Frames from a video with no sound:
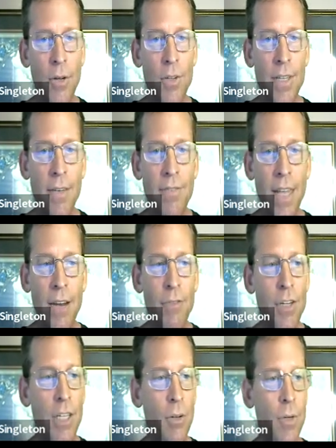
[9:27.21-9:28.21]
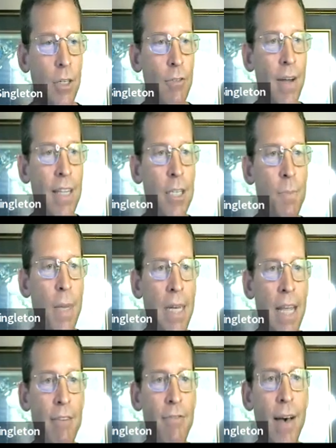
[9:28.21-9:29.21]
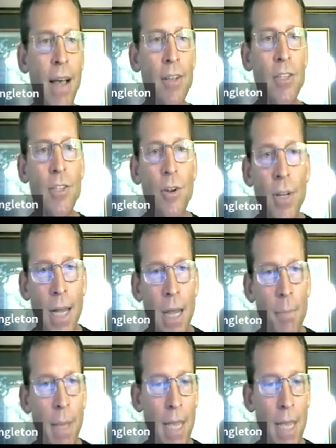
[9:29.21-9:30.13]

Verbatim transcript: UNICEF data for children, you'll find this P D F file, it's thirty-nine